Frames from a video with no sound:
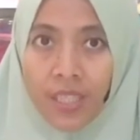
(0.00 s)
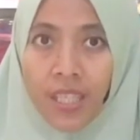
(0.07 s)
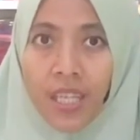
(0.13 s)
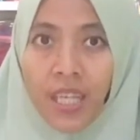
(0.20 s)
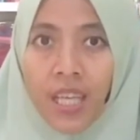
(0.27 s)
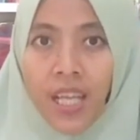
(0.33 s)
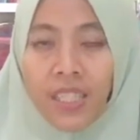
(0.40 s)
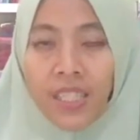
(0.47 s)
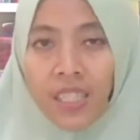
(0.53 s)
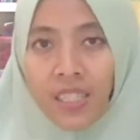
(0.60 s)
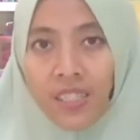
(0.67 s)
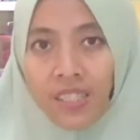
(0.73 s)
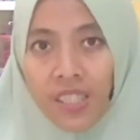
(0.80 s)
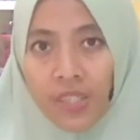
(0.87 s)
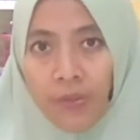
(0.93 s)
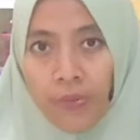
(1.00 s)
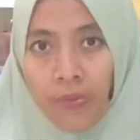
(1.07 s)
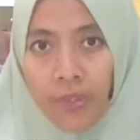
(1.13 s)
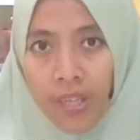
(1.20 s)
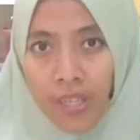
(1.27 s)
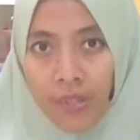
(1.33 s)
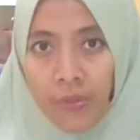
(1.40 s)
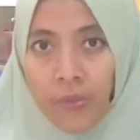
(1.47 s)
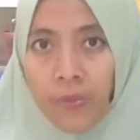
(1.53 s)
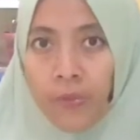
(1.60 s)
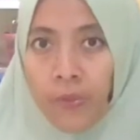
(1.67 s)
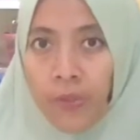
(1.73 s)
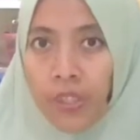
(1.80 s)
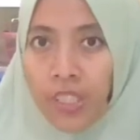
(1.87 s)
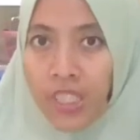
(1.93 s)
is a great fun for
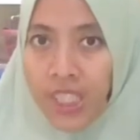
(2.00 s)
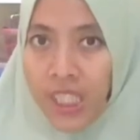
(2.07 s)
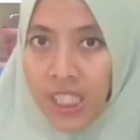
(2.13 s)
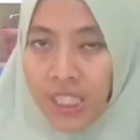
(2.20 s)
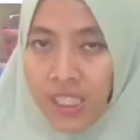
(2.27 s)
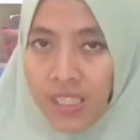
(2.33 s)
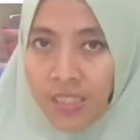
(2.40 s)
children,